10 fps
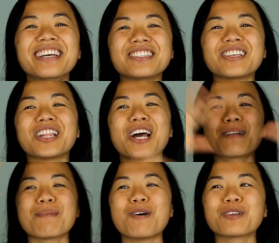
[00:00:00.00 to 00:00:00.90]
So you learn
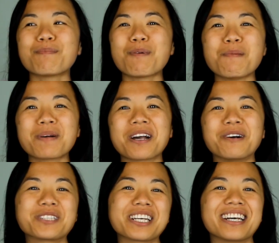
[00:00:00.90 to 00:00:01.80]
about all the
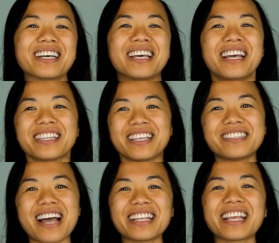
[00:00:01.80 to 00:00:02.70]
permaculture
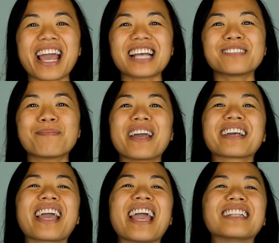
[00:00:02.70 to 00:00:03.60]
designing
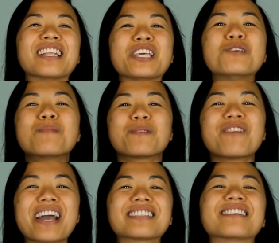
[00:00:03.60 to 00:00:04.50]
aspect, and the human
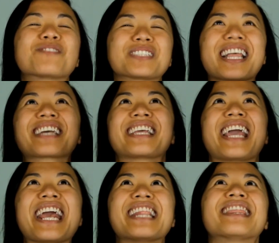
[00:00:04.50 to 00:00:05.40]
factor was like the
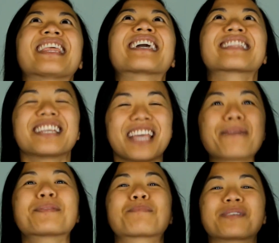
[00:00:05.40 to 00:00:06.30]
end thing that you
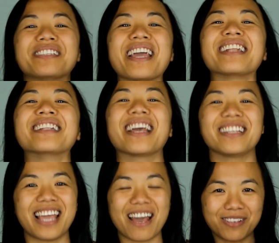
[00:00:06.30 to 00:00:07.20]
have to present
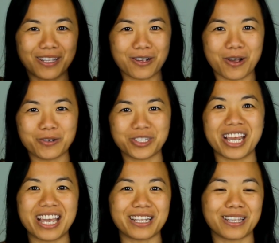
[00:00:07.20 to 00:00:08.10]
and you have to
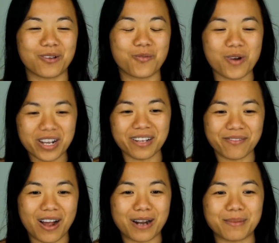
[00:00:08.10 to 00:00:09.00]
negotiate in the work
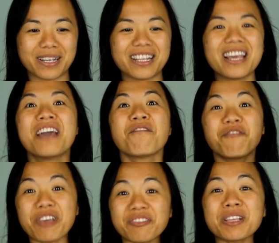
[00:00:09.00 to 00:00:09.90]
environment.
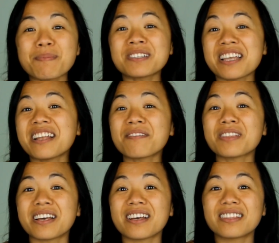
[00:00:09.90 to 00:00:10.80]
50% of
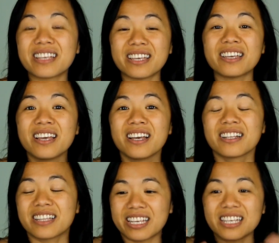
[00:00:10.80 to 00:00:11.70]

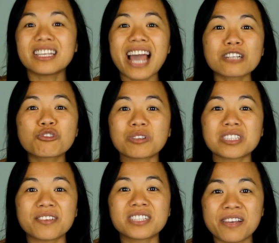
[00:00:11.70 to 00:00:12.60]
the actual
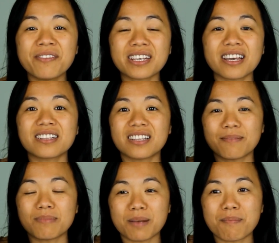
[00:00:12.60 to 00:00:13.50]
certificate,
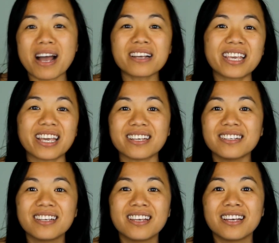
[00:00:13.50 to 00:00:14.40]
the
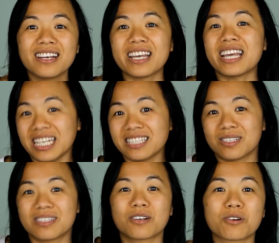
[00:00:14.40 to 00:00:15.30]
marking, is
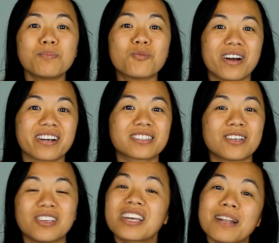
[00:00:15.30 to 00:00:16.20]
the group work. So
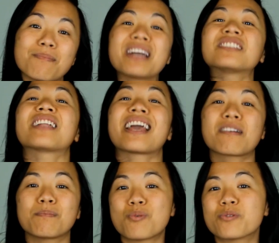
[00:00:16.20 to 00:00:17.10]
you can imagine how
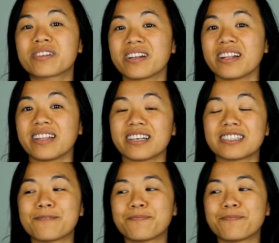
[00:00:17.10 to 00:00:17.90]
important it is.